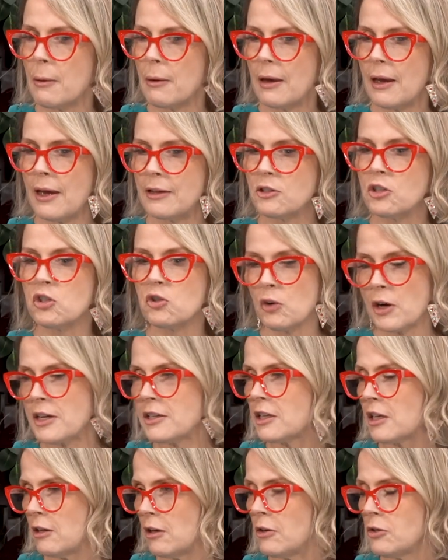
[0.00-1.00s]
And stress
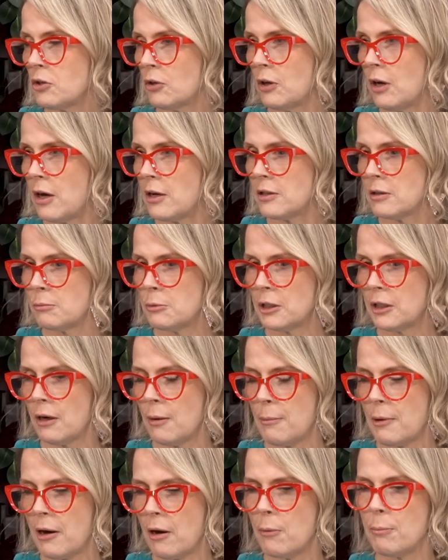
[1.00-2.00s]
can also cause them to
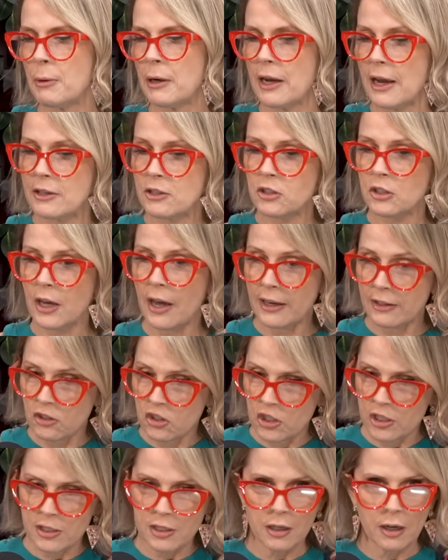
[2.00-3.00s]
come out. But I
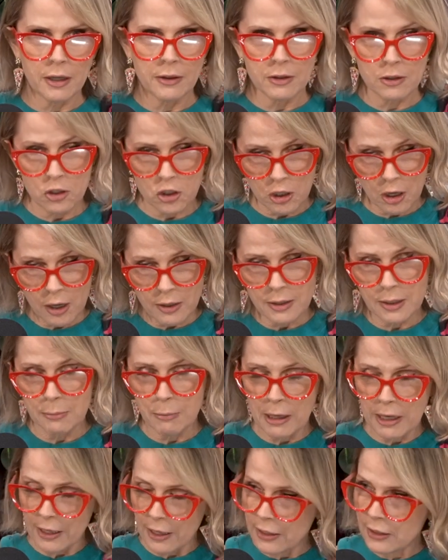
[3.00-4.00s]
just got the shots in
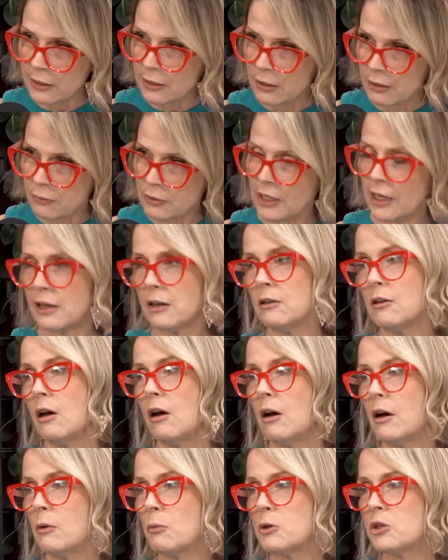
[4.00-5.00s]
my head again of
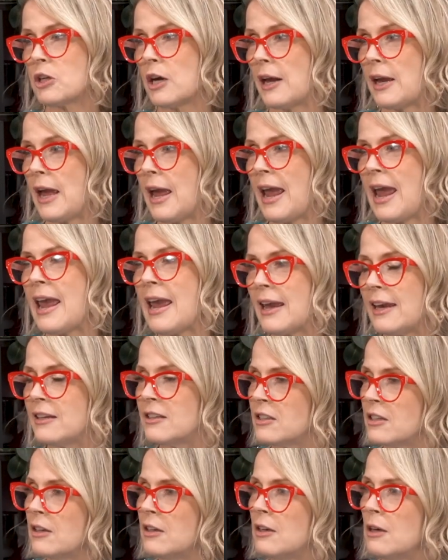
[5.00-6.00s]
Kenalog, which I
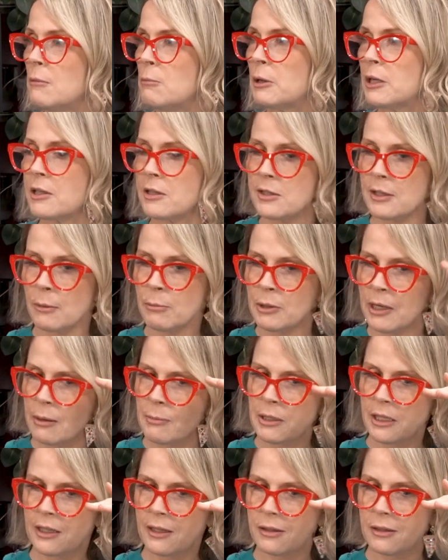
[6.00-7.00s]
hate because sometimes
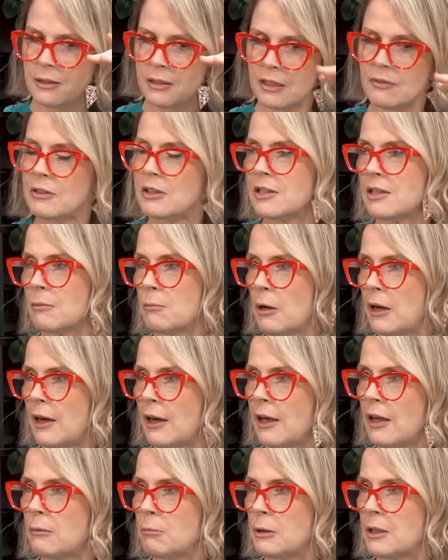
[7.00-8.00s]
I get divots in my
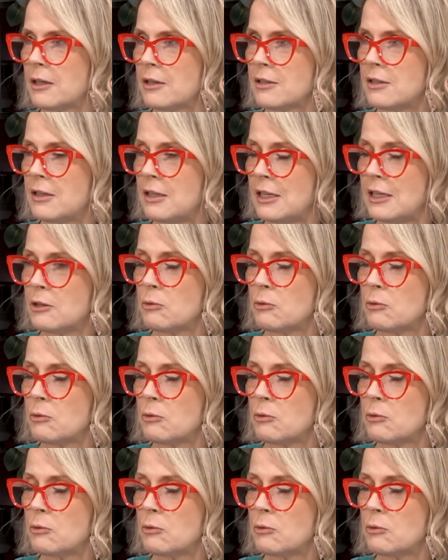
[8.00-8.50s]
head because these.